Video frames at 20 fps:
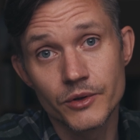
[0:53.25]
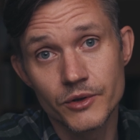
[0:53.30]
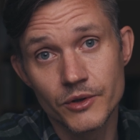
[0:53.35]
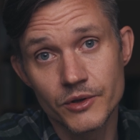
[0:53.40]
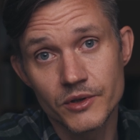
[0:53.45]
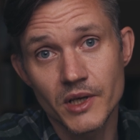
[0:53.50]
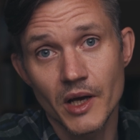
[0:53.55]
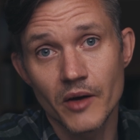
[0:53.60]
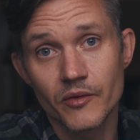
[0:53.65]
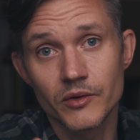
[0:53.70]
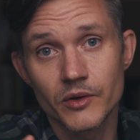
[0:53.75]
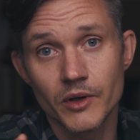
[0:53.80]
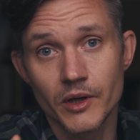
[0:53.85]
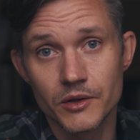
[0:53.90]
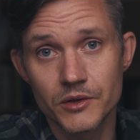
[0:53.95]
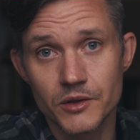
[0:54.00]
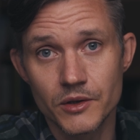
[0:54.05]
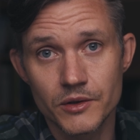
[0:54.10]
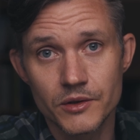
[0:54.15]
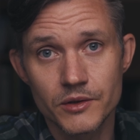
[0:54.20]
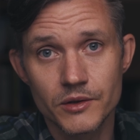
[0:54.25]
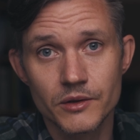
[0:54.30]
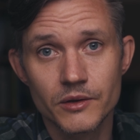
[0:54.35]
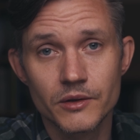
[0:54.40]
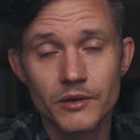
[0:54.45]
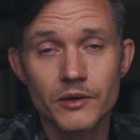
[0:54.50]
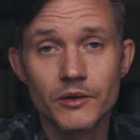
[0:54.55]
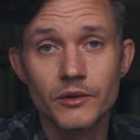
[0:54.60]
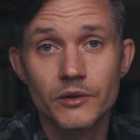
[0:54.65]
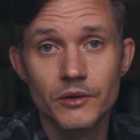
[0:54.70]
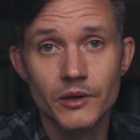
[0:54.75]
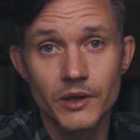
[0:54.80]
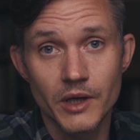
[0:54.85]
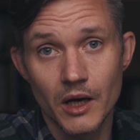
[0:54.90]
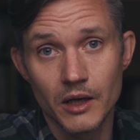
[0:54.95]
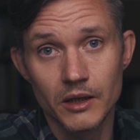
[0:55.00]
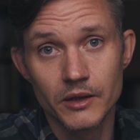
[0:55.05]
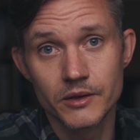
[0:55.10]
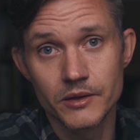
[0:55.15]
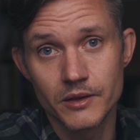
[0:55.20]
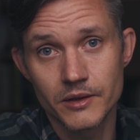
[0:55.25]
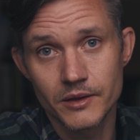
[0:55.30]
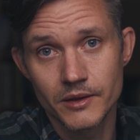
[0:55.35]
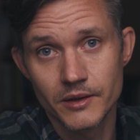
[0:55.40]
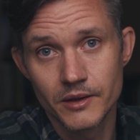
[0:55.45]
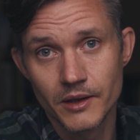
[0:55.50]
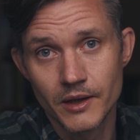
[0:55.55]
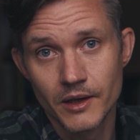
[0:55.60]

You just have to adjust the colors.